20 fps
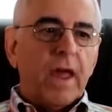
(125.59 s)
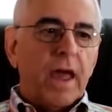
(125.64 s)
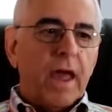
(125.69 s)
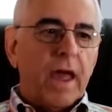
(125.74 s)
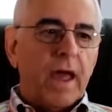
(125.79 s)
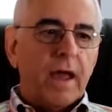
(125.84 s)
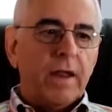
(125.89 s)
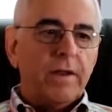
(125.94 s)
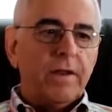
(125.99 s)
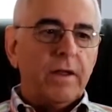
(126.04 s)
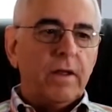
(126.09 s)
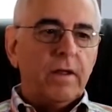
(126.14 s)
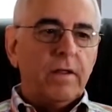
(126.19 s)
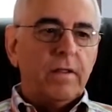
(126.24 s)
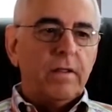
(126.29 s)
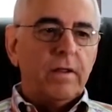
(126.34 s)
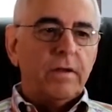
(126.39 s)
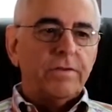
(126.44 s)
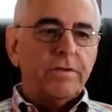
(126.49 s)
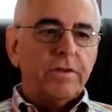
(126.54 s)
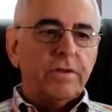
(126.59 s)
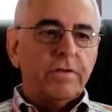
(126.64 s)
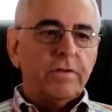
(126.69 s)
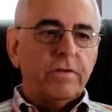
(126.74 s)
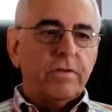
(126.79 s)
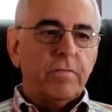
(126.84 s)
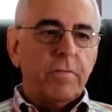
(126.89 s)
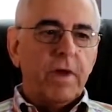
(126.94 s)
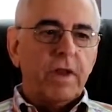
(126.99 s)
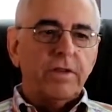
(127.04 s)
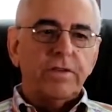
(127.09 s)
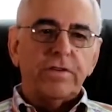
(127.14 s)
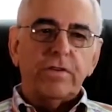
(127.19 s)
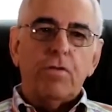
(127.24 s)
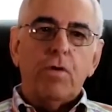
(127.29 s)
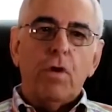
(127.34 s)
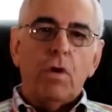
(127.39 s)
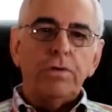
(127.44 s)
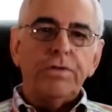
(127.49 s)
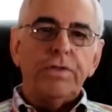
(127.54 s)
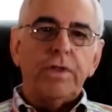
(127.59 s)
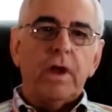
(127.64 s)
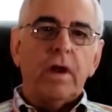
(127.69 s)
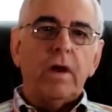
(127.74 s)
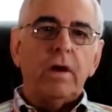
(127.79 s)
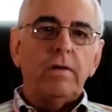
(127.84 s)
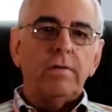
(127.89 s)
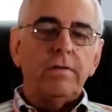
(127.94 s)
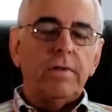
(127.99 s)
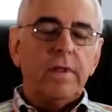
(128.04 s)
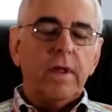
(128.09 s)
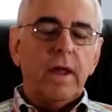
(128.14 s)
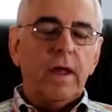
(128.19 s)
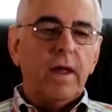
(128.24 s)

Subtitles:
And there's a tremendous quote there.